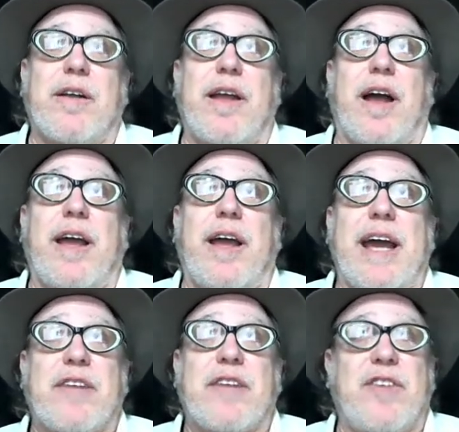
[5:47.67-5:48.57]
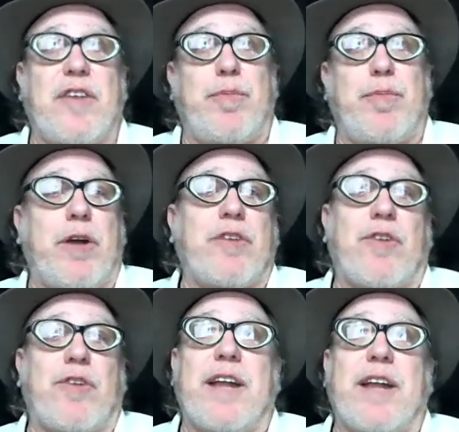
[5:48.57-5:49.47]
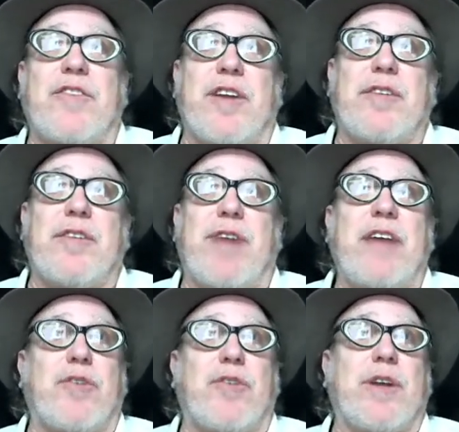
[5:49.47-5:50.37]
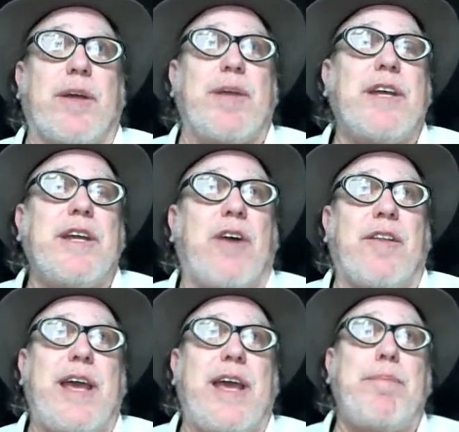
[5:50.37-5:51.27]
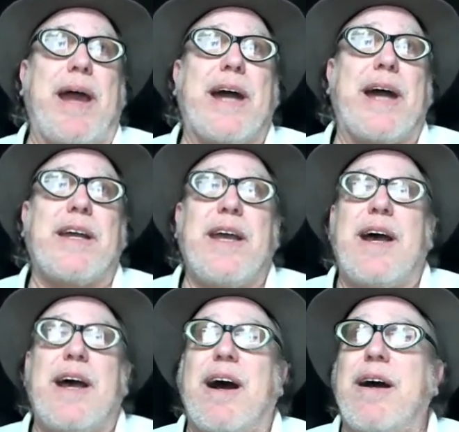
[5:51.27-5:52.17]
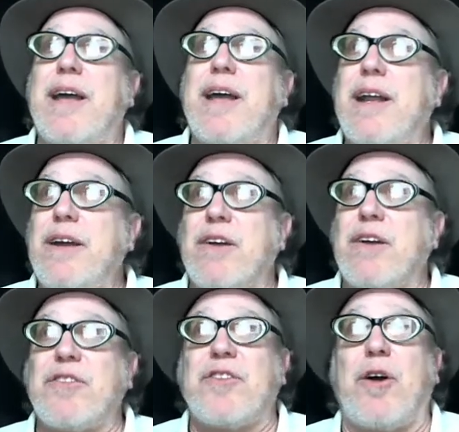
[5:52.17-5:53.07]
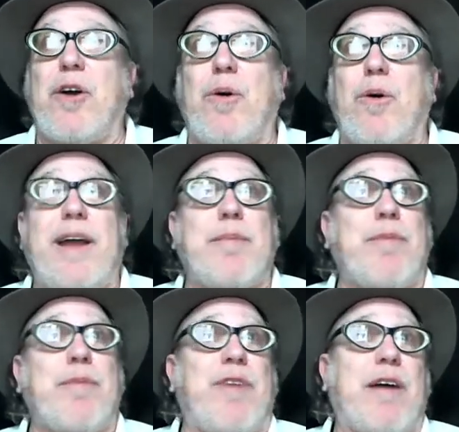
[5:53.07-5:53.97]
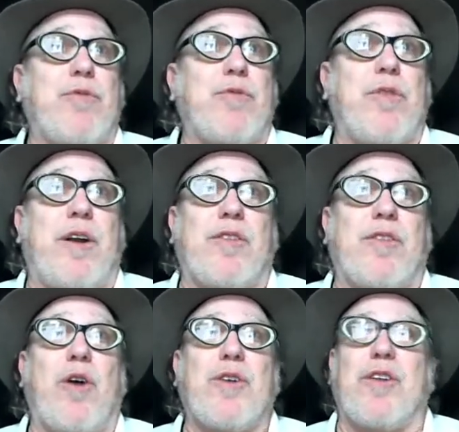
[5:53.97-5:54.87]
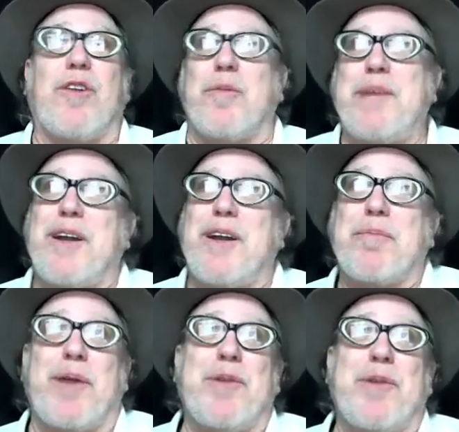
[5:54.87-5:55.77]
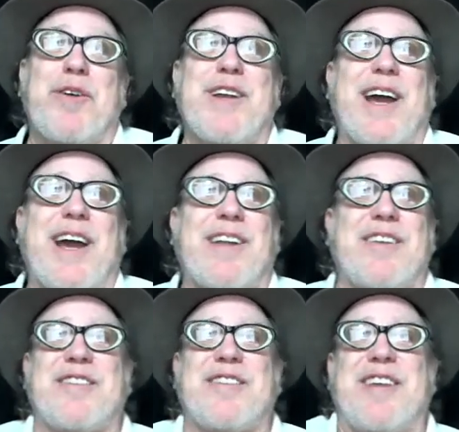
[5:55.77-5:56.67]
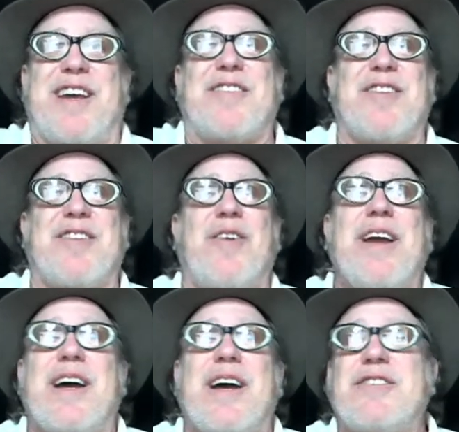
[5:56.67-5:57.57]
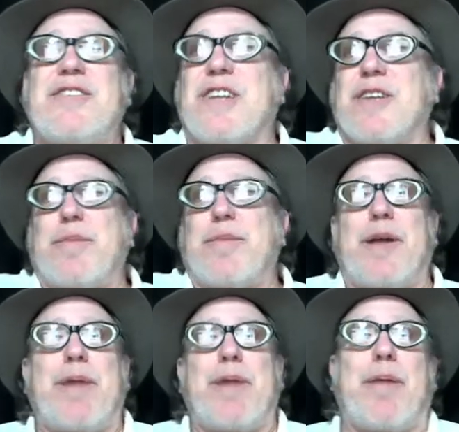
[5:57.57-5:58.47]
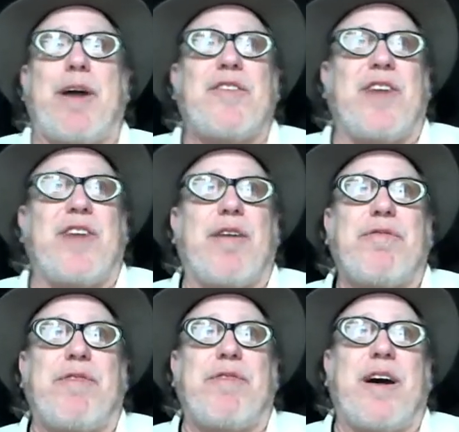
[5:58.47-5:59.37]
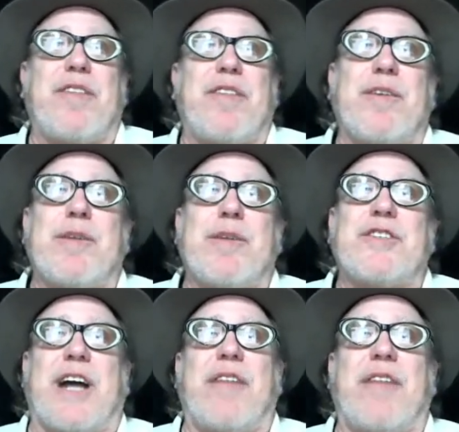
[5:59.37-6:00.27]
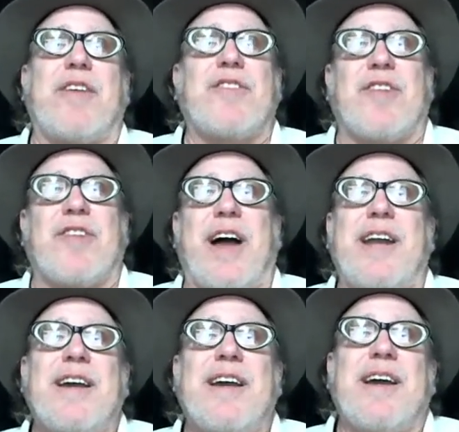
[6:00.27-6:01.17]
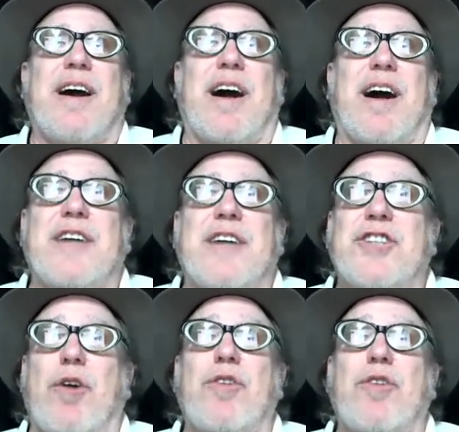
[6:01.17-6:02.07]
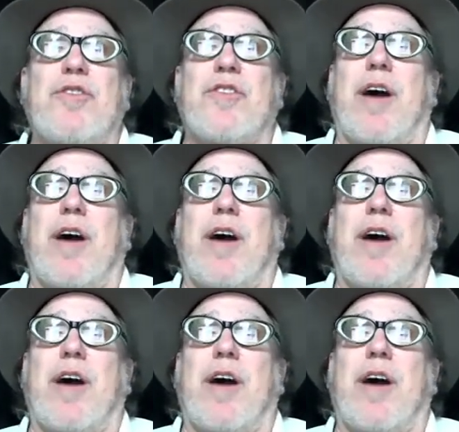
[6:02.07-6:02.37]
Access Paratransit Advisory Committee called APAC. And I also am involved with our local meetup community, LEC. So it's just a little bit about myself. The image on this slide shows